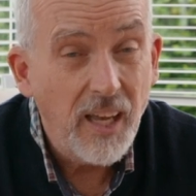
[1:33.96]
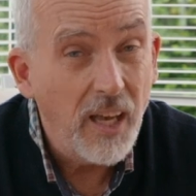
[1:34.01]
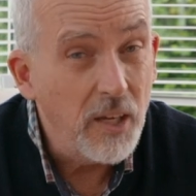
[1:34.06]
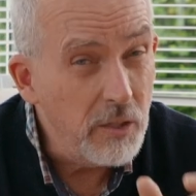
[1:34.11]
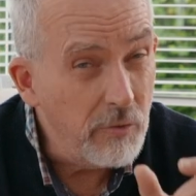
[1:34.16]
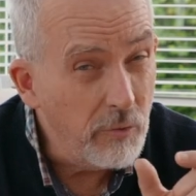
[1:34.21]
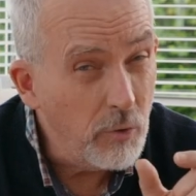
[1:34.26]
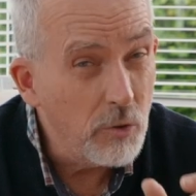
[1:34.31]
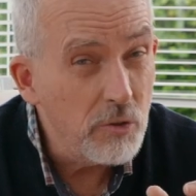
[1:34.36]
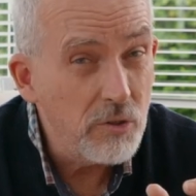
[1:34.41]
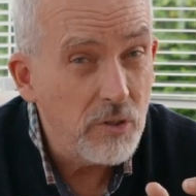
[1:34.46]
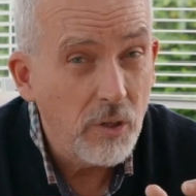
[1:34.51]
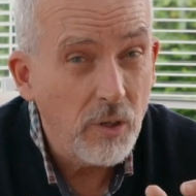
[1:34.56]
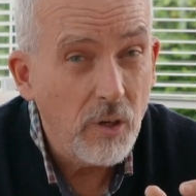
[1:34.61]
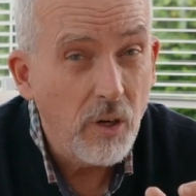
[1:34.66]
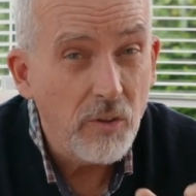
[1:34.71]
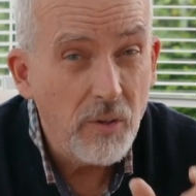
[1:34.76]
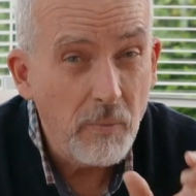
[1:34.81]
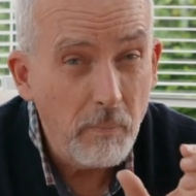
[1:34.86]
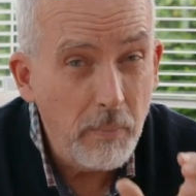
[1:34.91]
And you've also
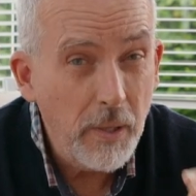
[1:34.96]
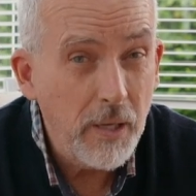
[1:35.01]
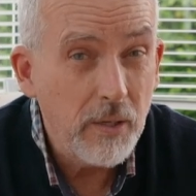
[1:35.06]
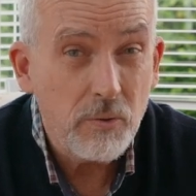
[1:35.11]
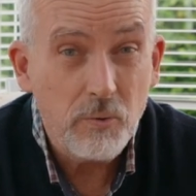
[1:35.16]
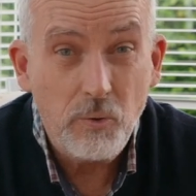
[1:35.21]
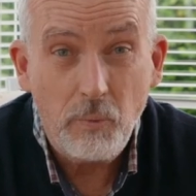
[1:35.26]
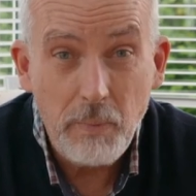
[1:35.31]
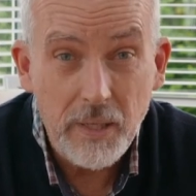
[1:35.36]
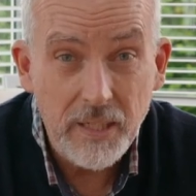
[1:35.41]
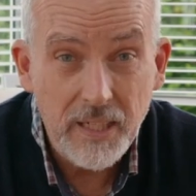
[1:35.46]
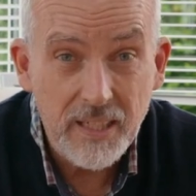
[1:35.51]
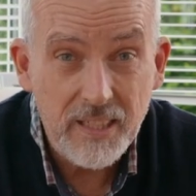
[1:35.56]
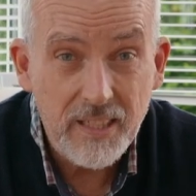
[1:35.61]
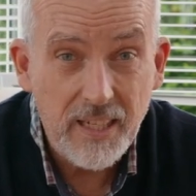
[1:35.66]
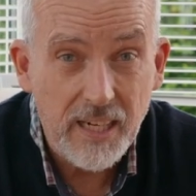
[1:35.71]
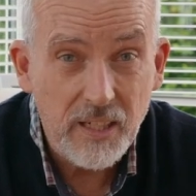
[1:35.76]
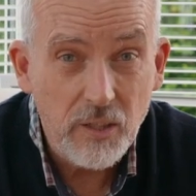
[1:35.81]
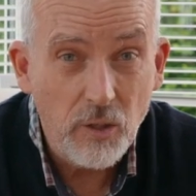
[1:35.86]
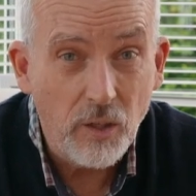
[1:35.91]
got the pixel binning
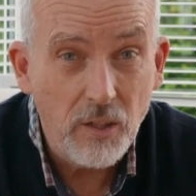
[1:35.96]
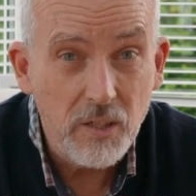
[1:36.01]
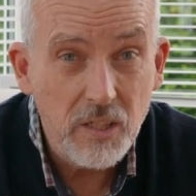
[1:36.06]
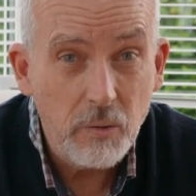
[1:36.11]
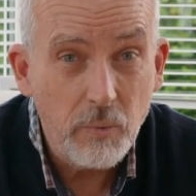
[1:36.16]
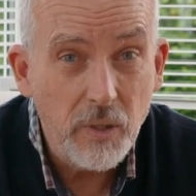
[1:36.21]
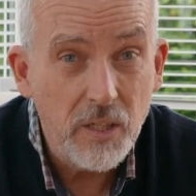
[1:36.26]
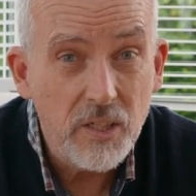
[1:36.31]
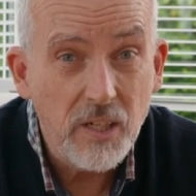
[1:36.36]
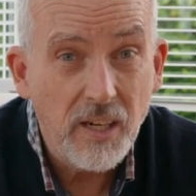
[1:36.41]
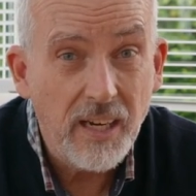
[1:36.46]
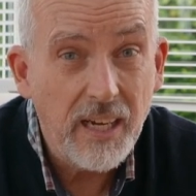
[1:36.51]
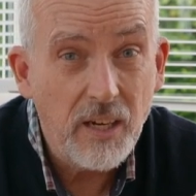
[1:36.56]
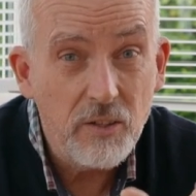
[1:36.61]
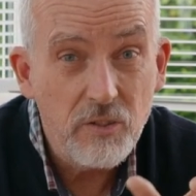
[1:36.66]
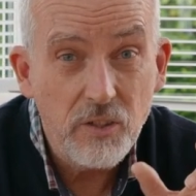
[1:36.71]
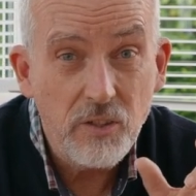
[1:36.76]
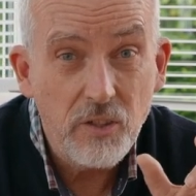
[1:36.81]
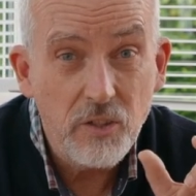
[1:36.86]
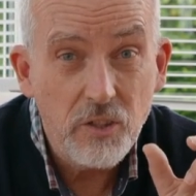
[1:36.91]
technology, which allows
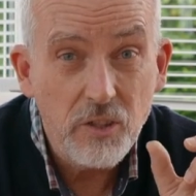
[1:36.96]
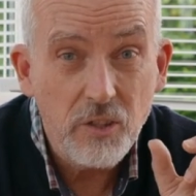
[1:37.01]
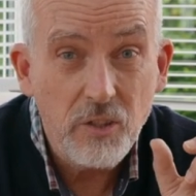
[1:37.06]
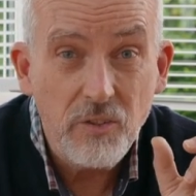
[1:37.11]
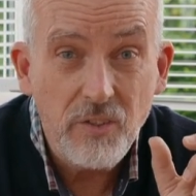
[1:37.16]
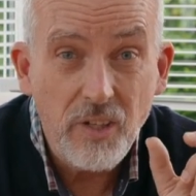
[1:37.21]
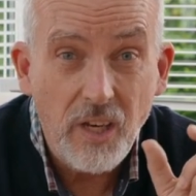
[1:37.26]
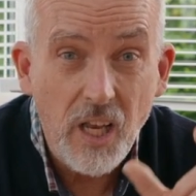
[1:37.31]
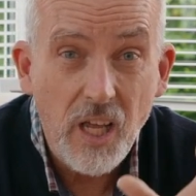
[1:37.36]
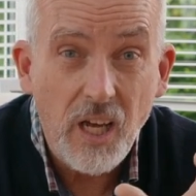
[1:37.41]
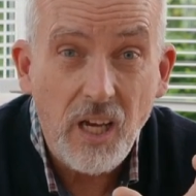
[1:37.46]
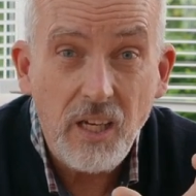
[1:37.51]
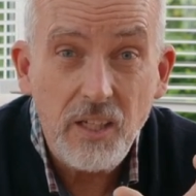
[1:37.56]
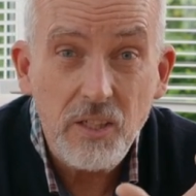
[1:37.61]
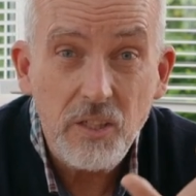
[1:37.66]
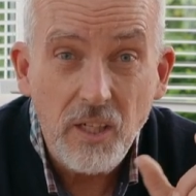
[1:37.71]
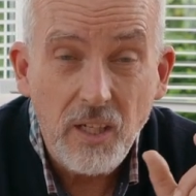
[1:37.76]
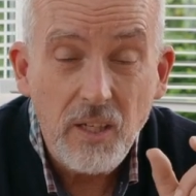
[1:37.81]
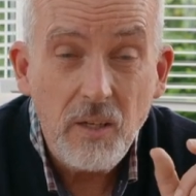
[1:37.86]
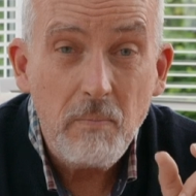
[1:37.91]
you to shoot the
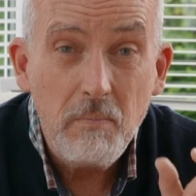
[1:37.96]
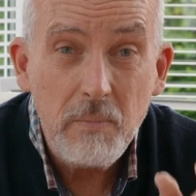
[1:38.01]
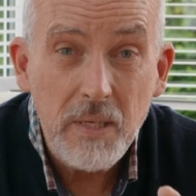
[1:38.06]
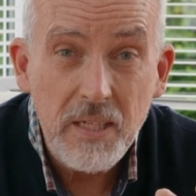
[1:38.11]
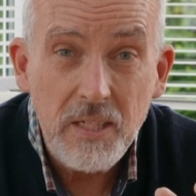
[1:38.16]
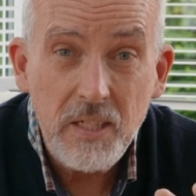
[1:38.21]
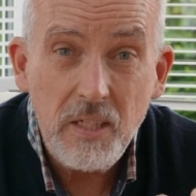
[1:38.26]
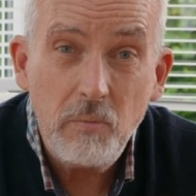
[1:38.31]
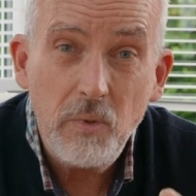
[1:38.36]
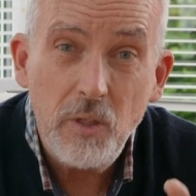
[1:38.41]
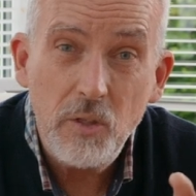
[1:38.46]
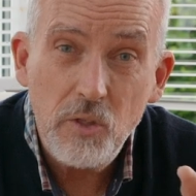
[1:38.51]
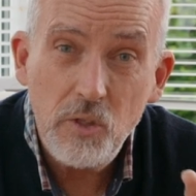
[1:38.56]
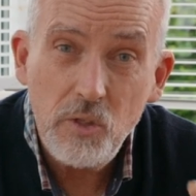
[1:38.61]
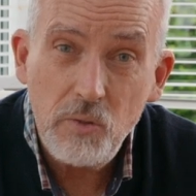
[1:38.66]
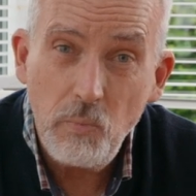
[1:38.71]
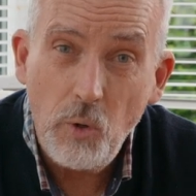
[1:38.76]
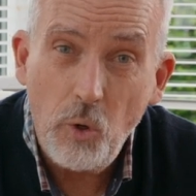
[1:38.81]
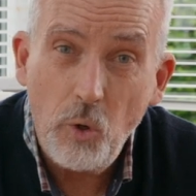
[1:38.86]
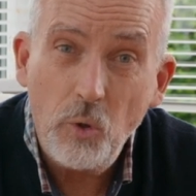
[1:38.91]
large, medium, and
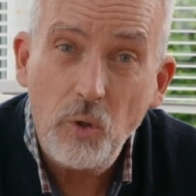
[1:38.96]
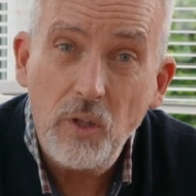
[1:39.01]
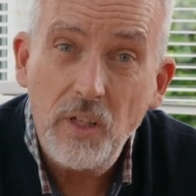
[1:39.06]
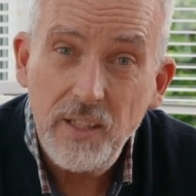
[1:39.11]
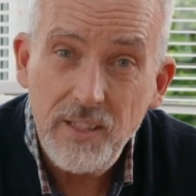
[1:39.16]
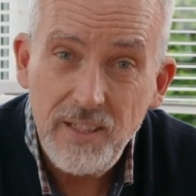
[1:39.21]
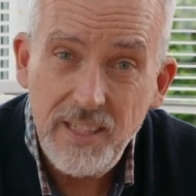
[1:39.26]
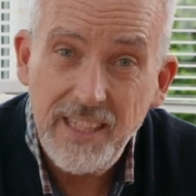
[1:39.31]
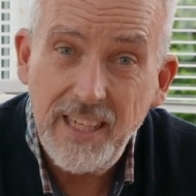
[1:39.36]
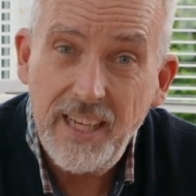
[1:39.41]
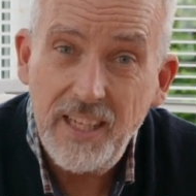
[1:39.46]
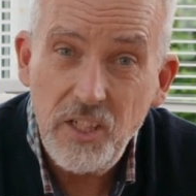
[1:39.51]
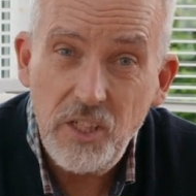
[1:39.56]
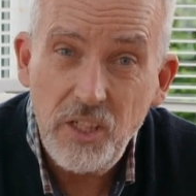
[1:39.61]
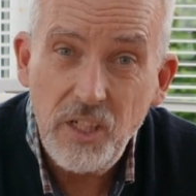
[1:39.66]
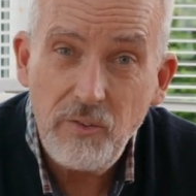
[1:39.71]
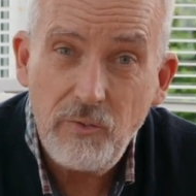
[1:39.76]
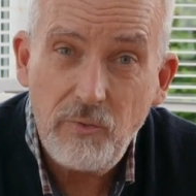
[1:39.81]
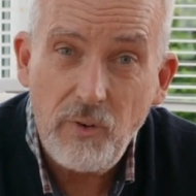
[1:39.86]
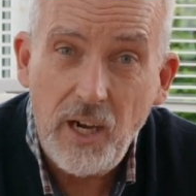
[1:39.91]
small
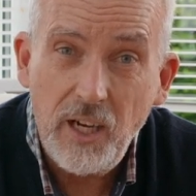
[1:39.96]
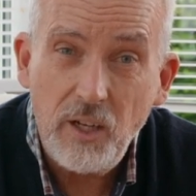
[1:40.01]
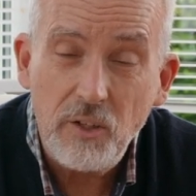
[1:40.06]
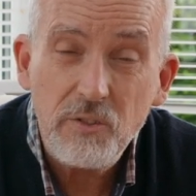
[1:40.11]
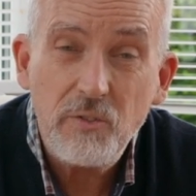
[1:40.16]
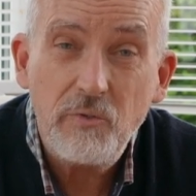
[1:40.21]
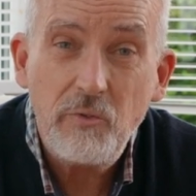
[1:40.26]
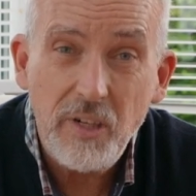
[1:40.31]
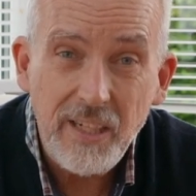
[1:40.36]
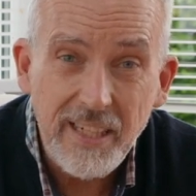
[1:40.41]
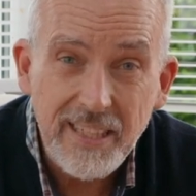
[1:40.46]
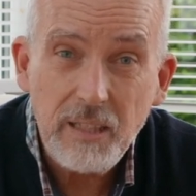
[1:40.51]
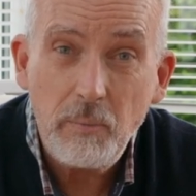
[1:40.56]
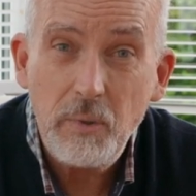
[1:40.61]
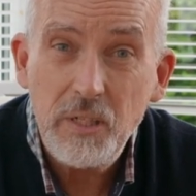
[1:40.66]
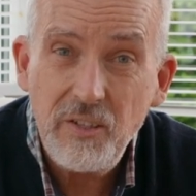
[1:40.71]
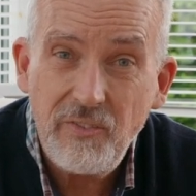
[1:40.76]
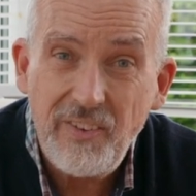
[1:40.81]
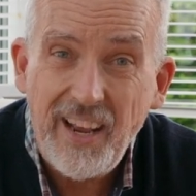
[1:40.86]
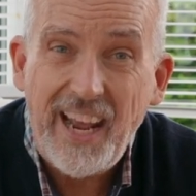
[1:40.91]
DNG files for a little
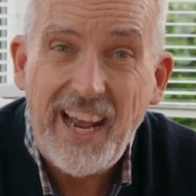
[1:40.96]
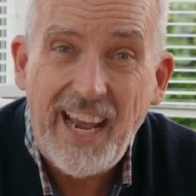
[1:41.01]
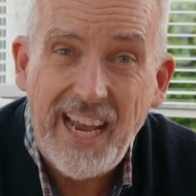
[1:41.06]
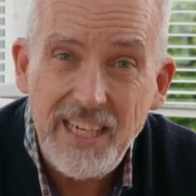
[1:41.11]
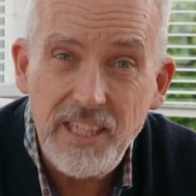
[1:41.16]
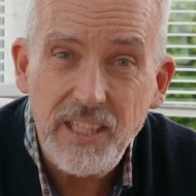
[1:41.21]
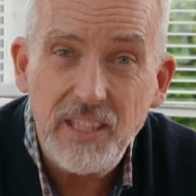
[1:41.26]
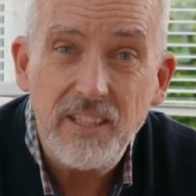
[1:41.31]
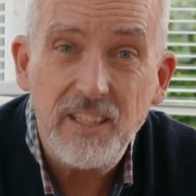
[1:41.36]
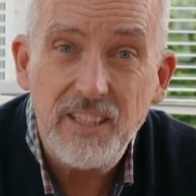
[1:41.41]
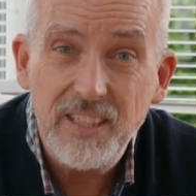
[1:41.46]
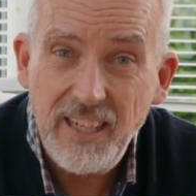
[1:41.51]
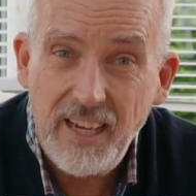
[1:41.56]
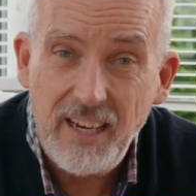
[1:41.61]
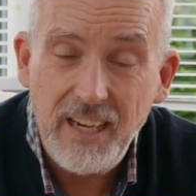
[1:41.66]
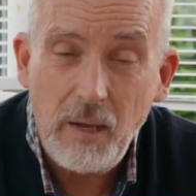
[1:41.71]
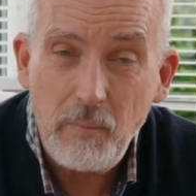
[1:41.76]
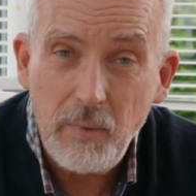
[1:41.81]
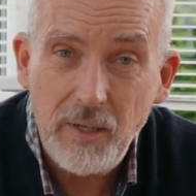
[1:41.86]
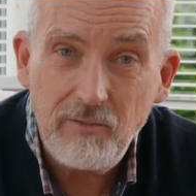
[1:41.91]
bit of added
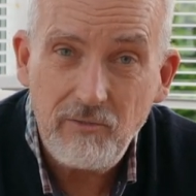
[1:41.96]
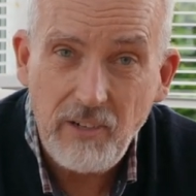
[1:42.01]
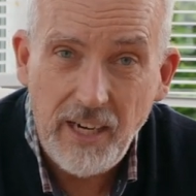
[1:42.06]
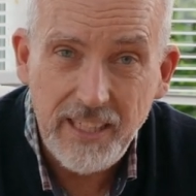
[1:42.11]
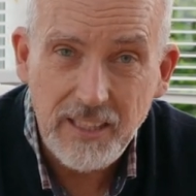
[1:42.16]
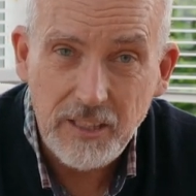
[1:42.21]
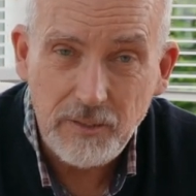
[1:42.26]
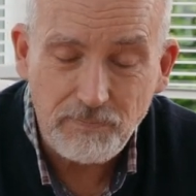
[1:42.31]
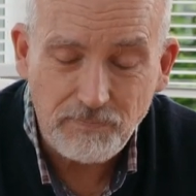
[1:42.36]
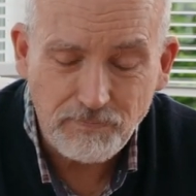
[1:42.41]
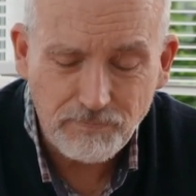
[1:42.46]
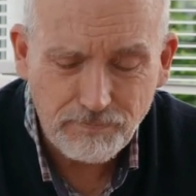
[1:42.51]
dynamic range.